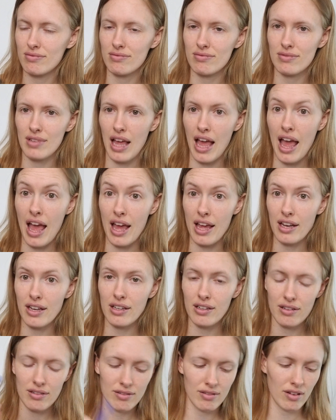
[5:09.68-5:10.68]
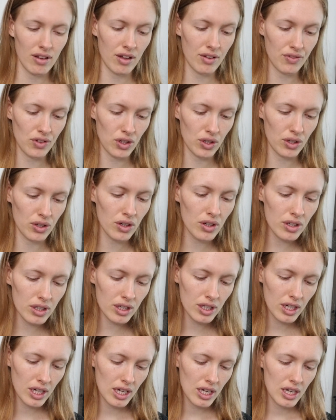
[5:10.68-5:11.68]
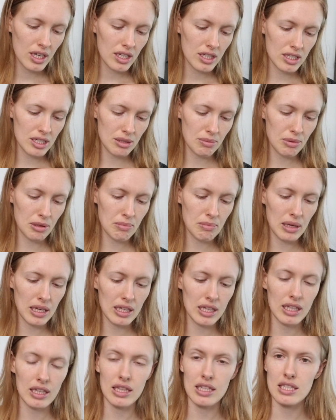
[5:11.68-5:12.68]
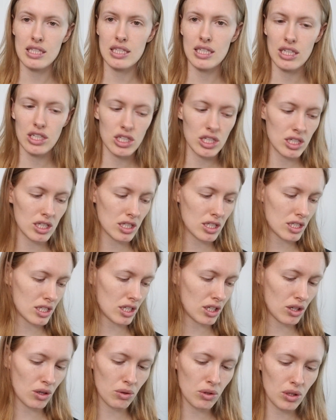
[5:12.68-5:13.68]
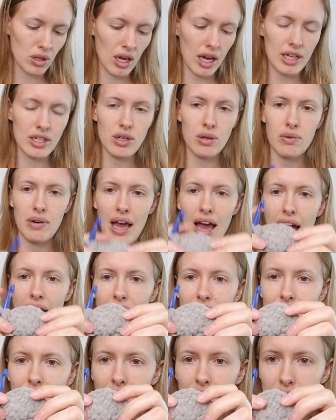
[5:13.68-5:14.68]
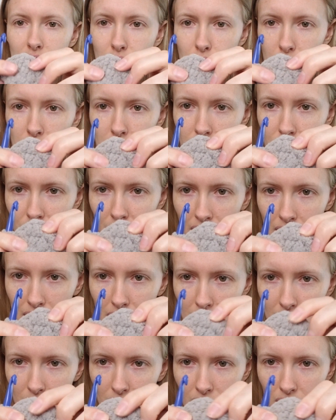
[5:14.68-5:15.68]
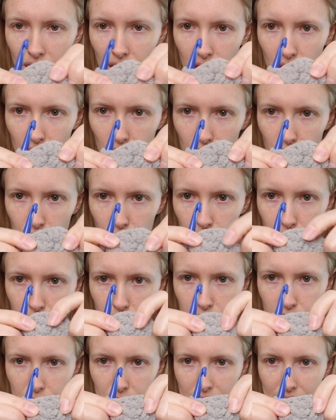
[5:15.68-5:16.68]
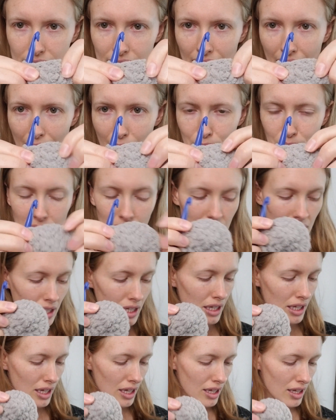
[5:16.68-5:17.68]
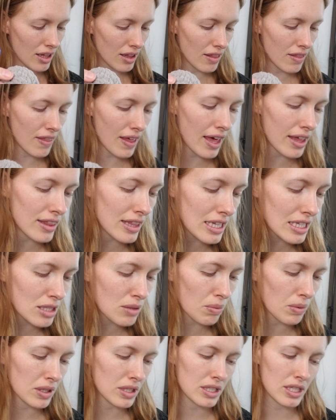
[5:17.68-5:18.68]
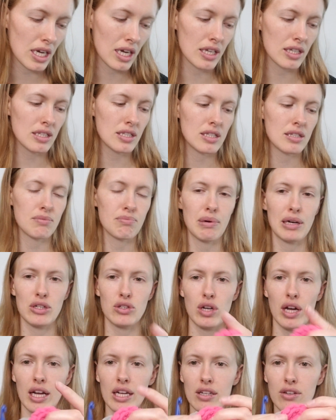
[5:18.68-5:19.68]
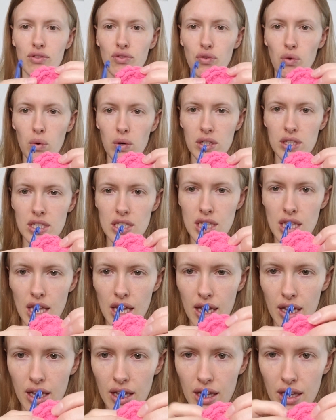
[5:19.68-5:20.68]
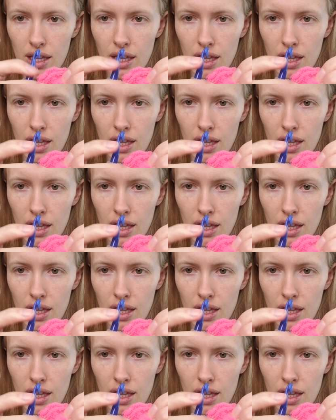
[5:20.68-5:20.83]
head of your hook to be making the stitches. You know, I don't have that sort of like gapping that this one does by trying to force the,